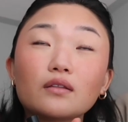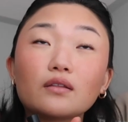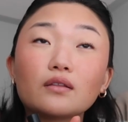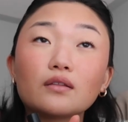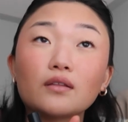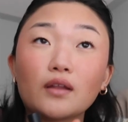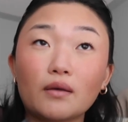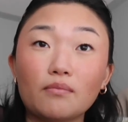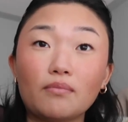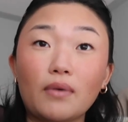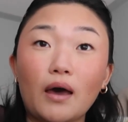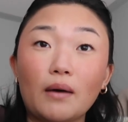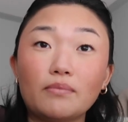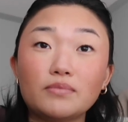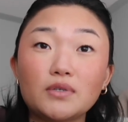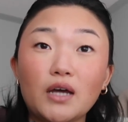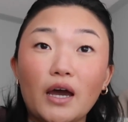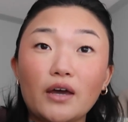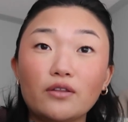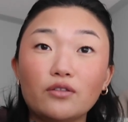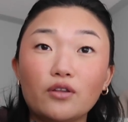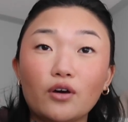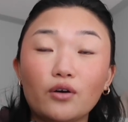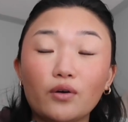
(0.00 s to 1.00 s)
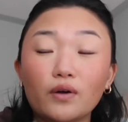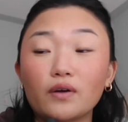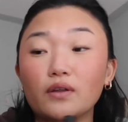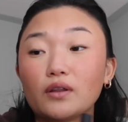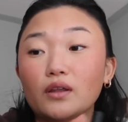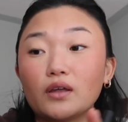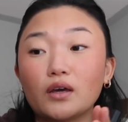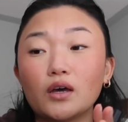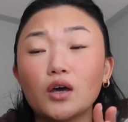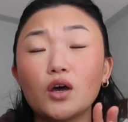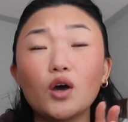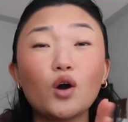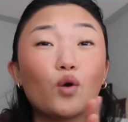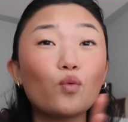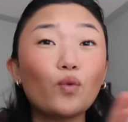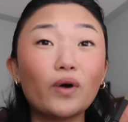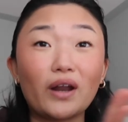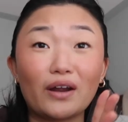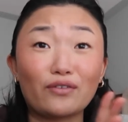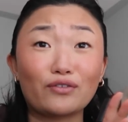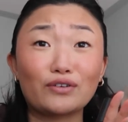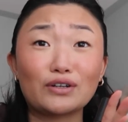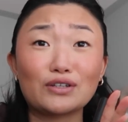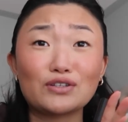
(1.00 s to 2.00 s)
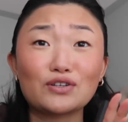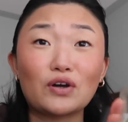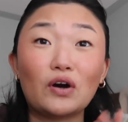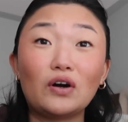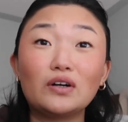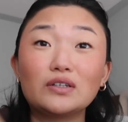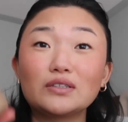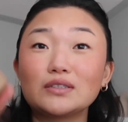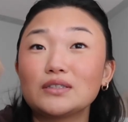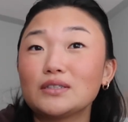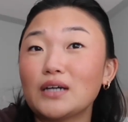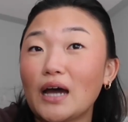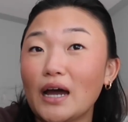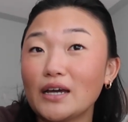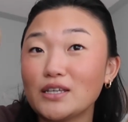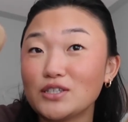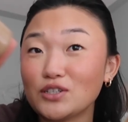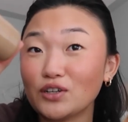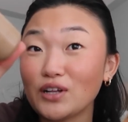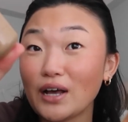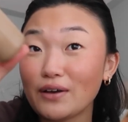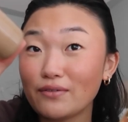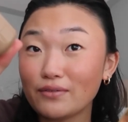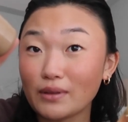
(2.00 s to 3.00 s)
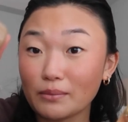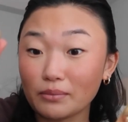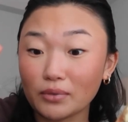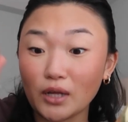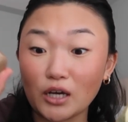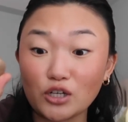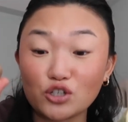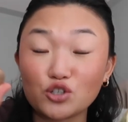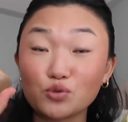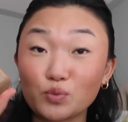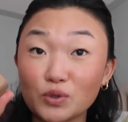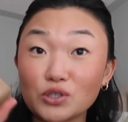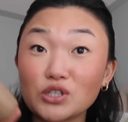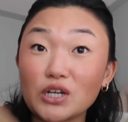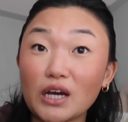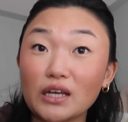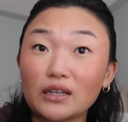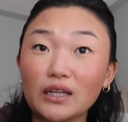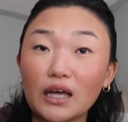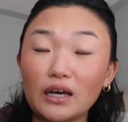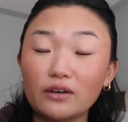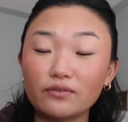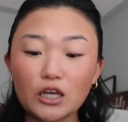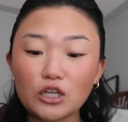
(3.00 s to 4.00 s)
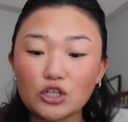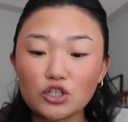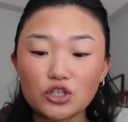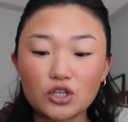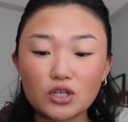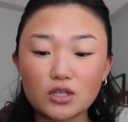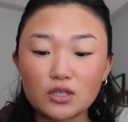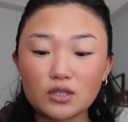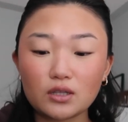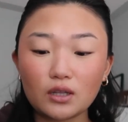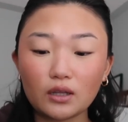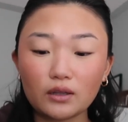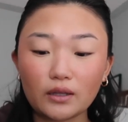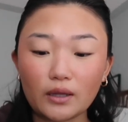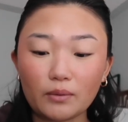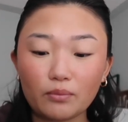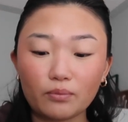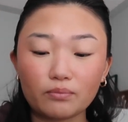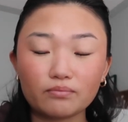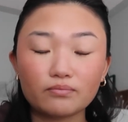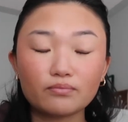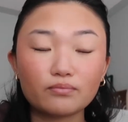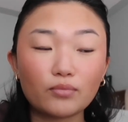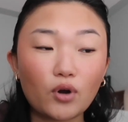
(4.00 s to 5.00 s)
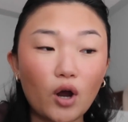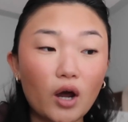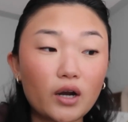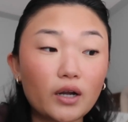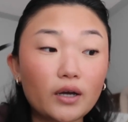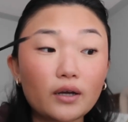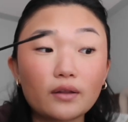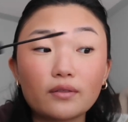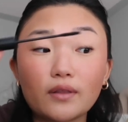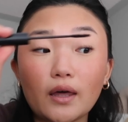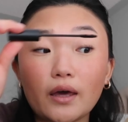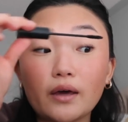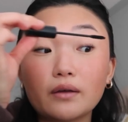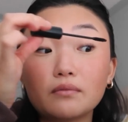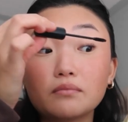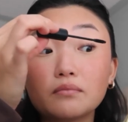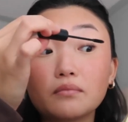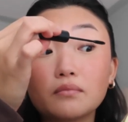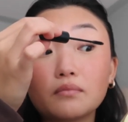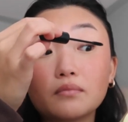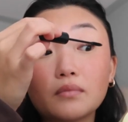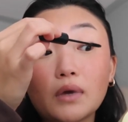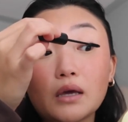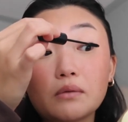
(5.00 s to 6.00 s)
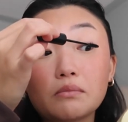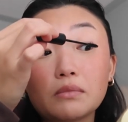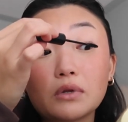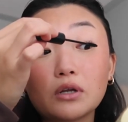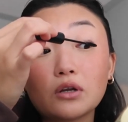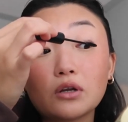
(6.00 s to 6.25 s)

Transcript: lip peptide though, or the whatever it's called. I still have the blush, which I love. It's just the lip product that made me